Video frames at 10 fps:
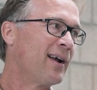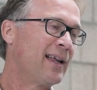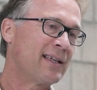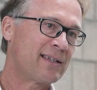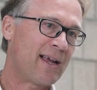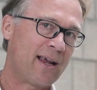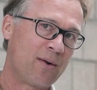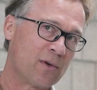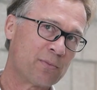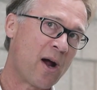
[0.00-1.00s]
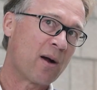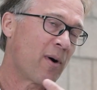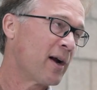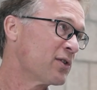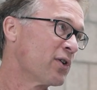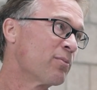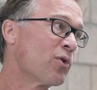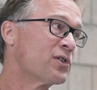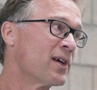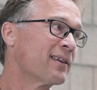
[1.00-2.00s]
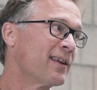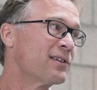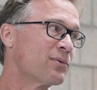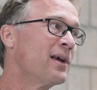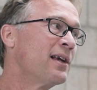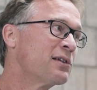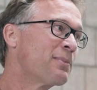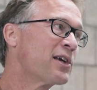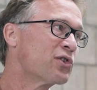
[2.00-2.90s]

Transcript: let's say, sparring partners on the project. That's really special.